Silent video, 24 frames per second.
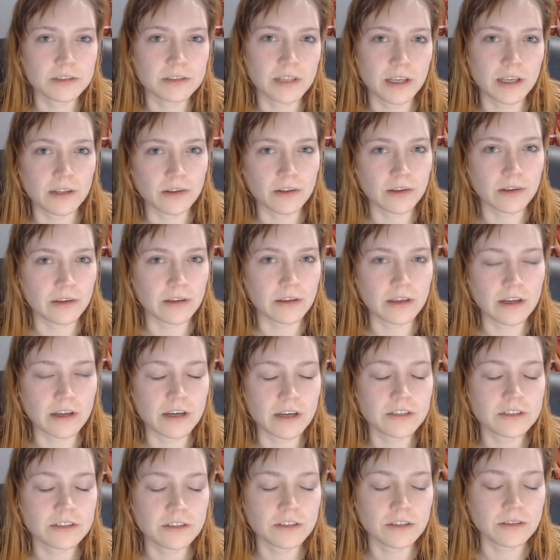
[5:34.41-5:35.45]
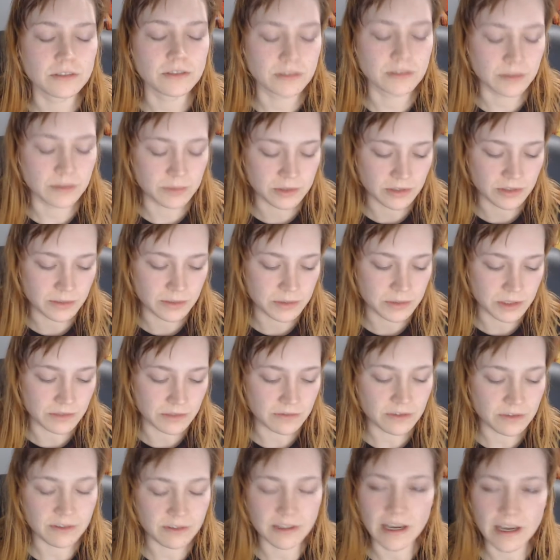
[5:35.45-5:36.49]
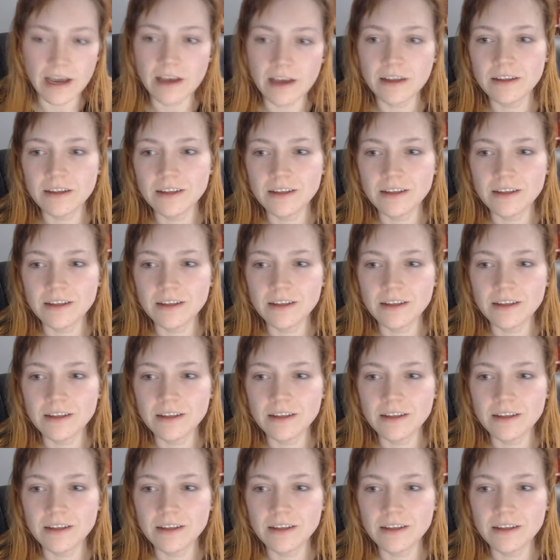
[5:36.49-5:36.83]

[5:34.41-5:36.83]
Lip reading: like looking at a subscription for that.